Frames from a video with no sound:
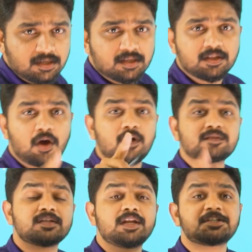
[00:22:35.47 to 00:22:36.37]
the
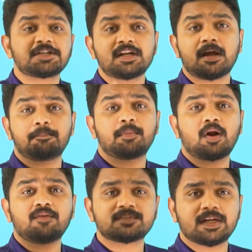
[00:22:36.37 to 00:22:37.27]
oxidation number
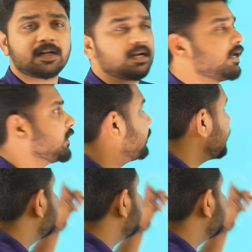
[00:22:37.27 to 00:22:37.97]
of central atom in